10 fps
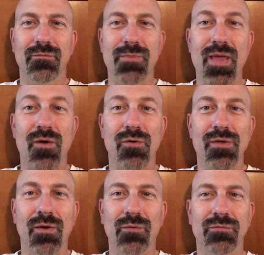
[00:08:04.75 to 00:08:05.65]
be a,
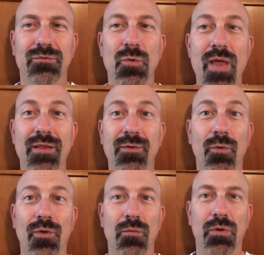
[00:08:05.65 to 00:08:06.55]
you know do anything
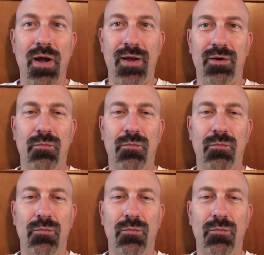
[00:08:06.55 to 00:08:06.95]
with our brand.